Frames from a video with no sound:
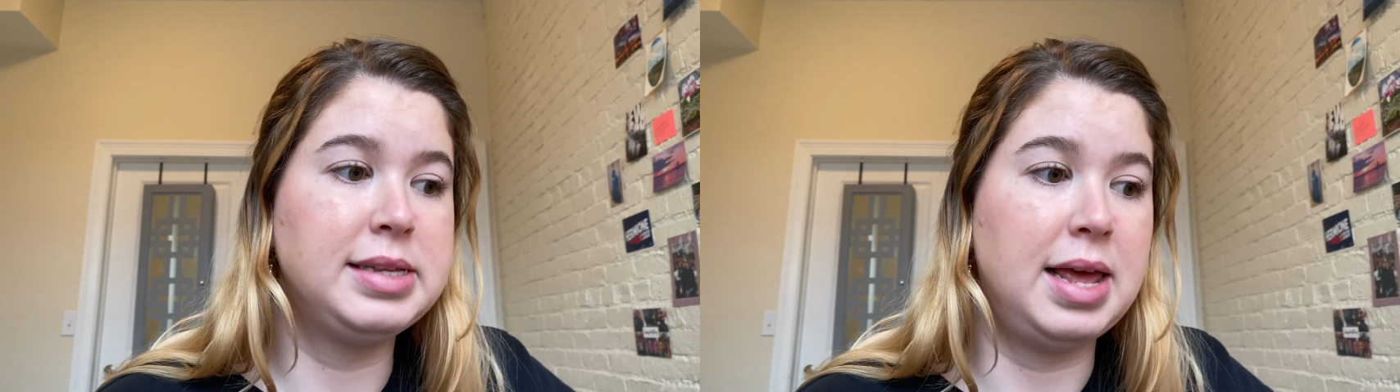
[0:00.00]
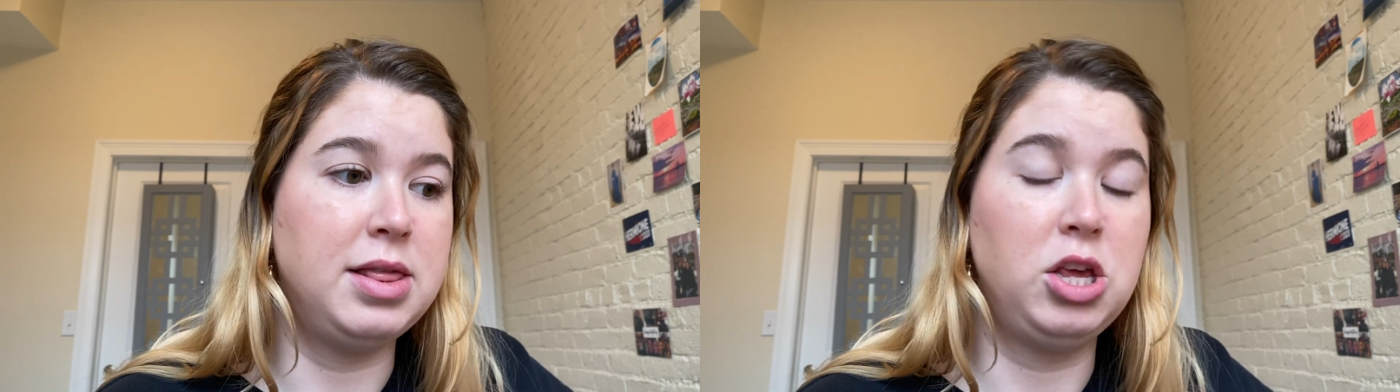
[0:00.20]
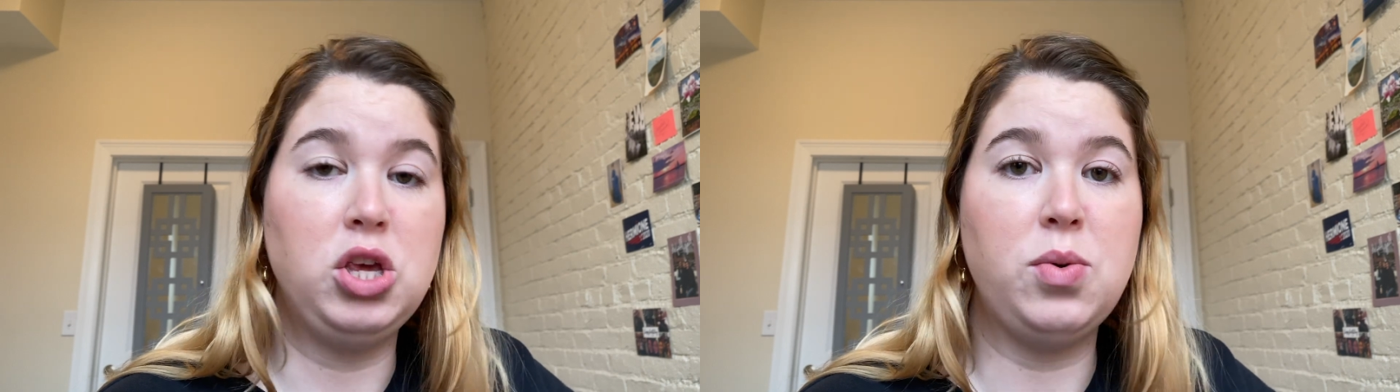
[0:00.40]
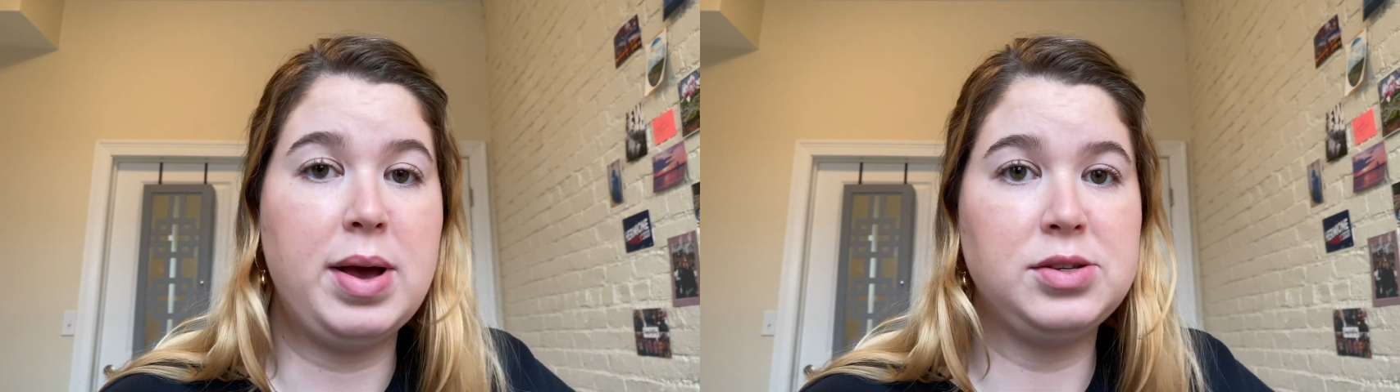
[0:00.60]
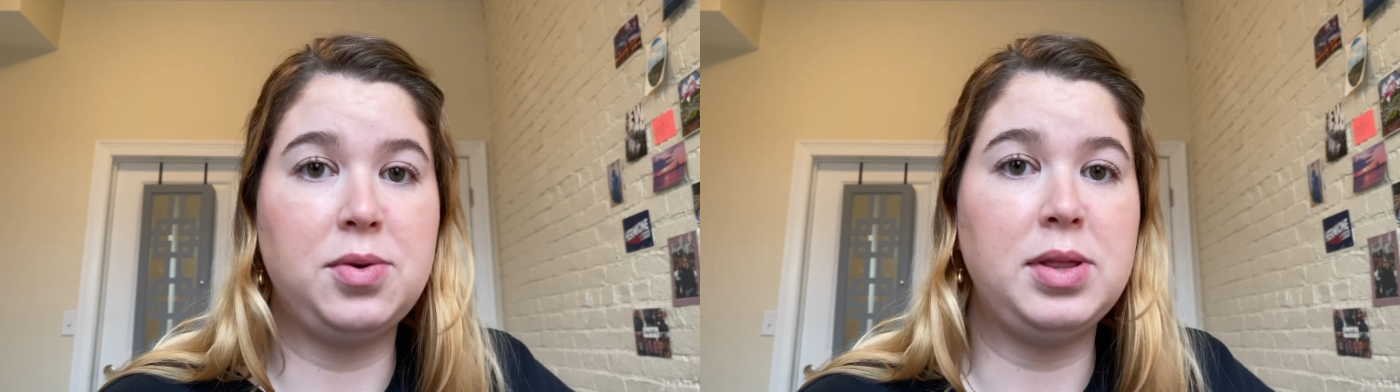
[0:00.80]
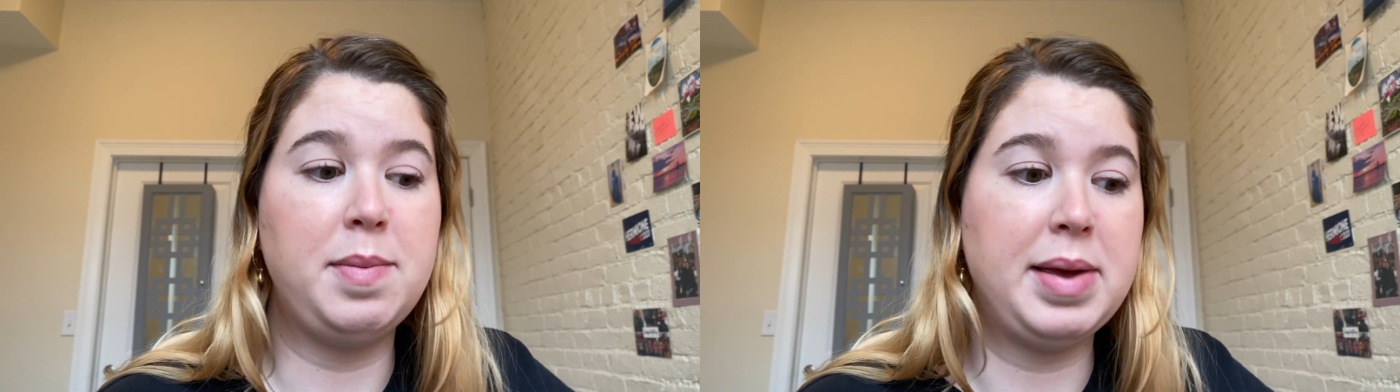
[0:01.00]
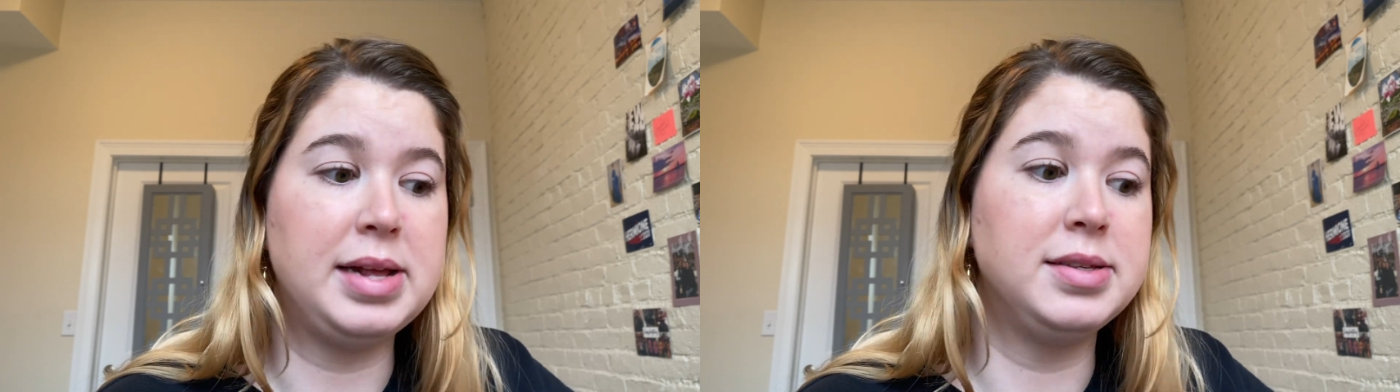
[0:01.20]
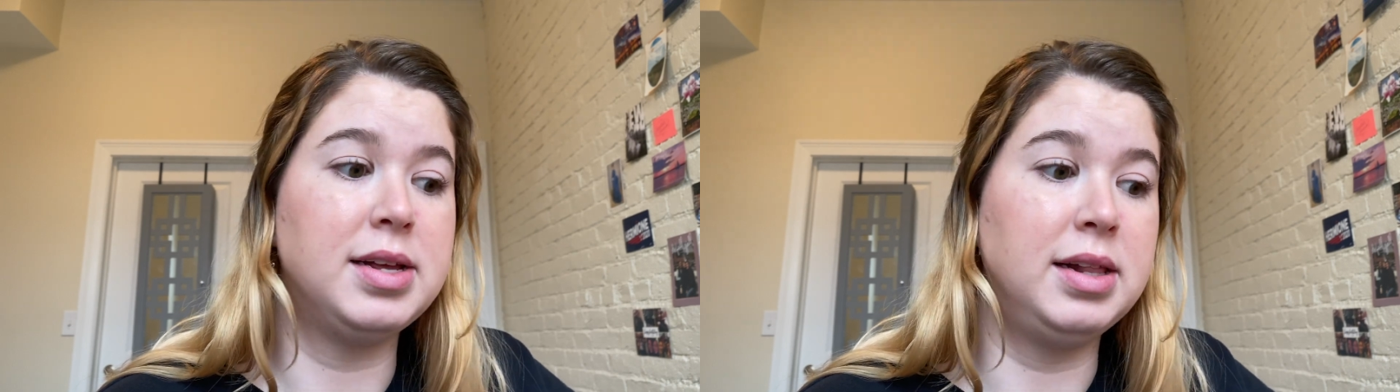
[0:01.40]
and the US only
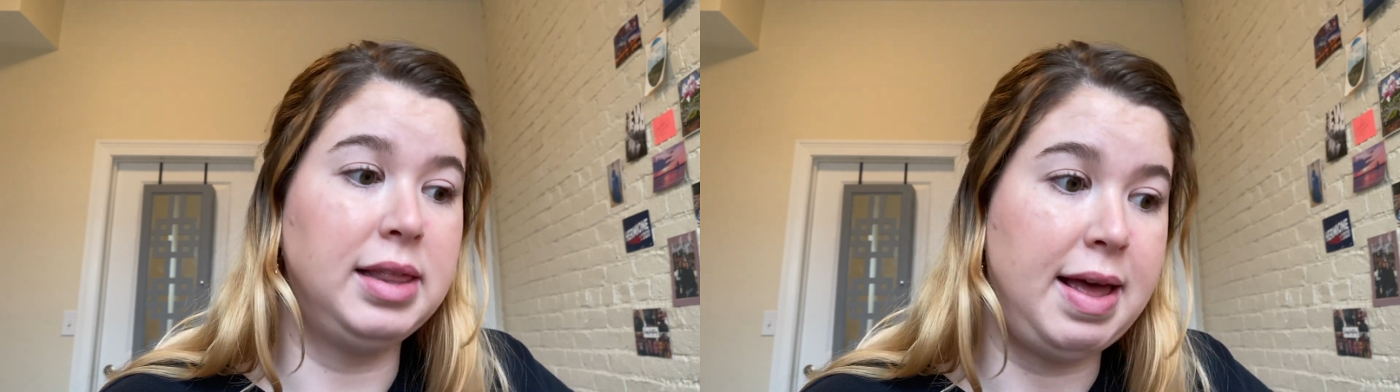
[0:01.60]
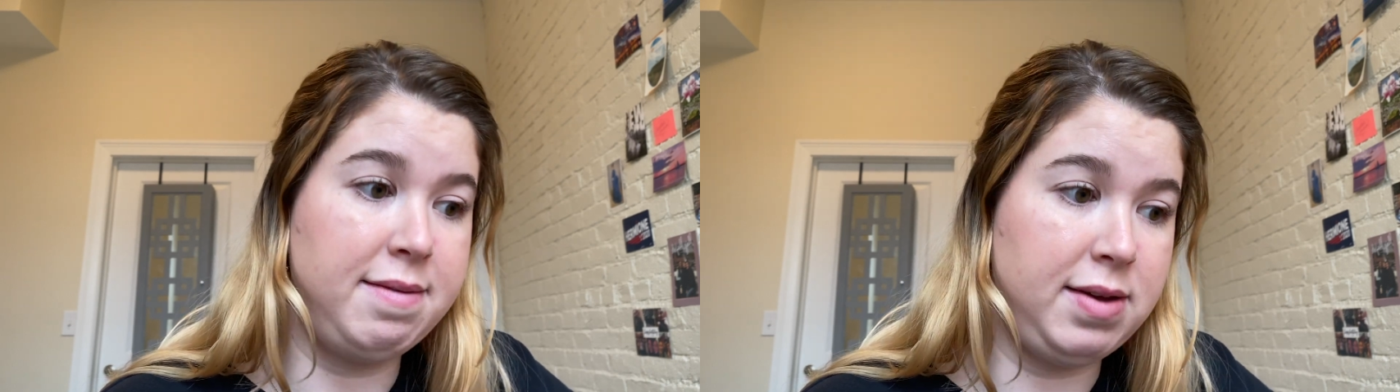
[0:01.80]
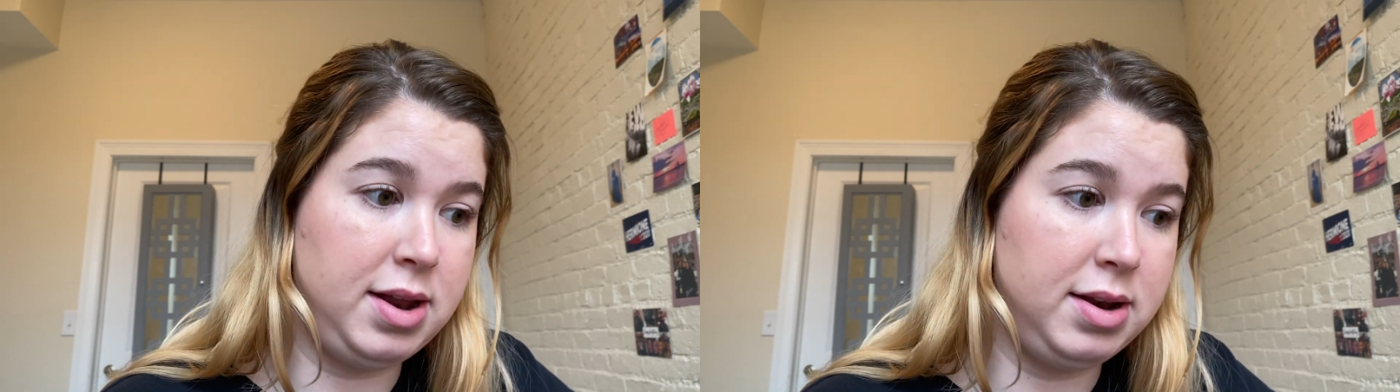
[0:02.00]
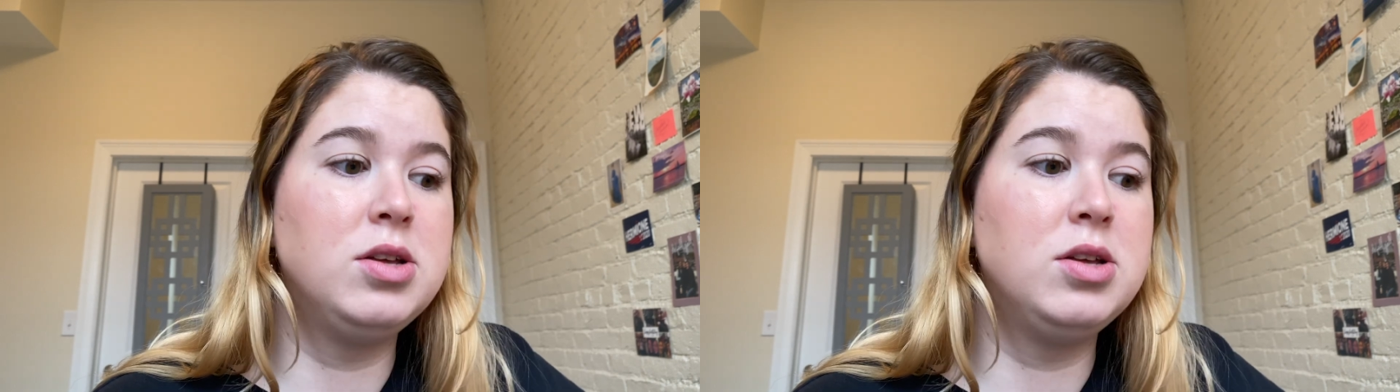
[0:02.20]
bans 11.